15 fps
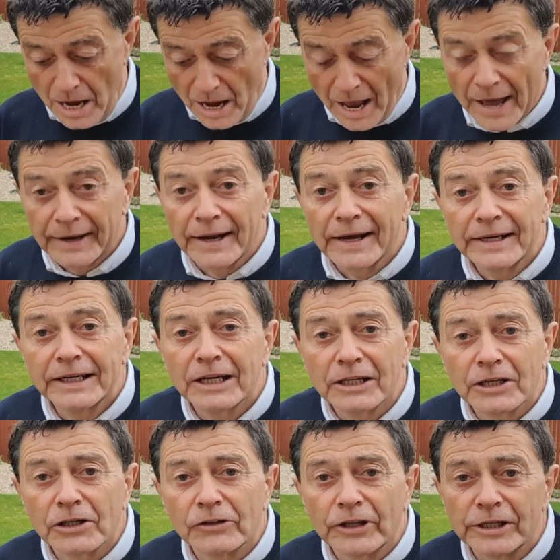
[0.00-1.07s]
and I can
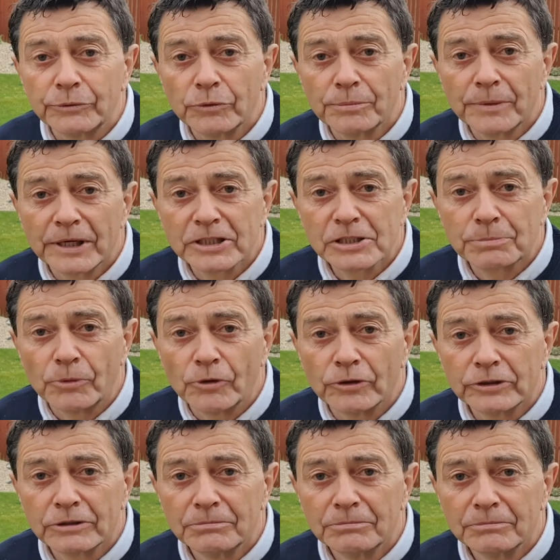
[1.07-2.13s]
collide with my spot.
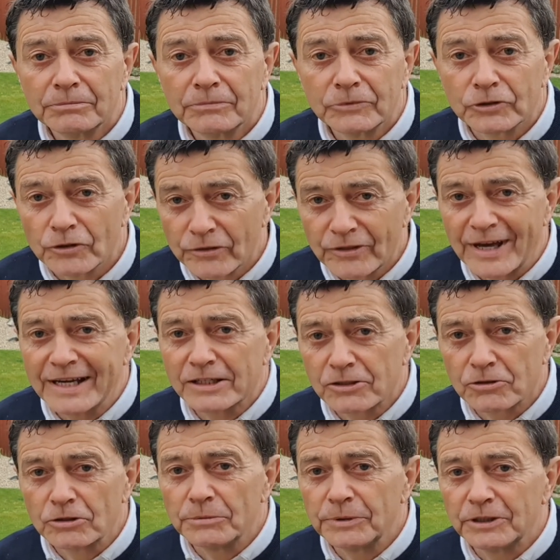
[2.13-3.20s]
So that's
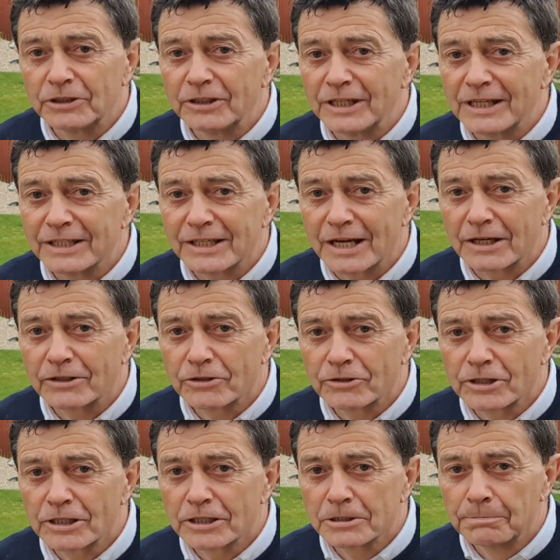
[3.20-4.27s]
going to be today's
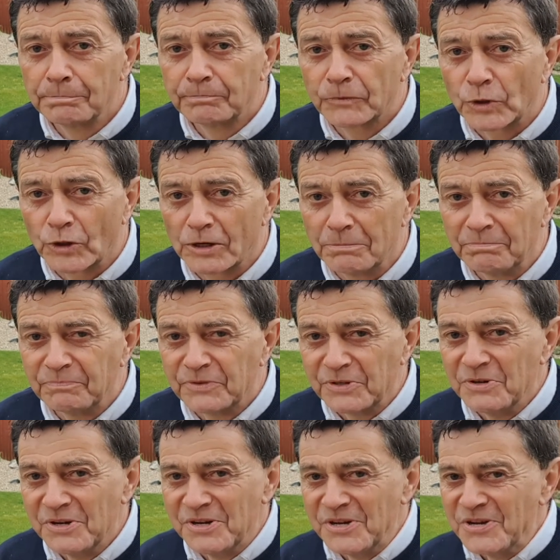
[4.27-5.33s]
exercise. Got it?
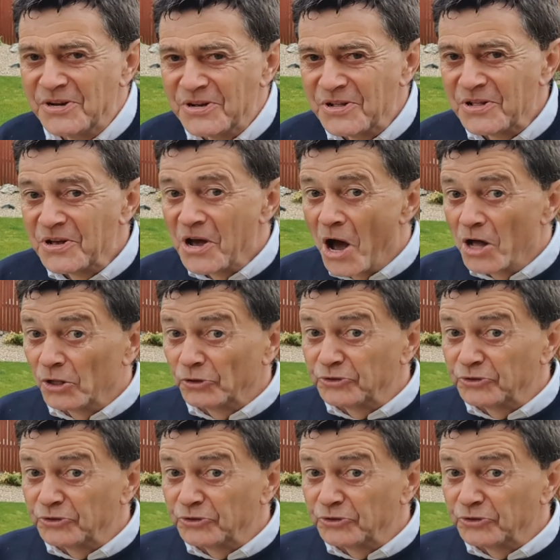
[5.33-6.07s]
I'll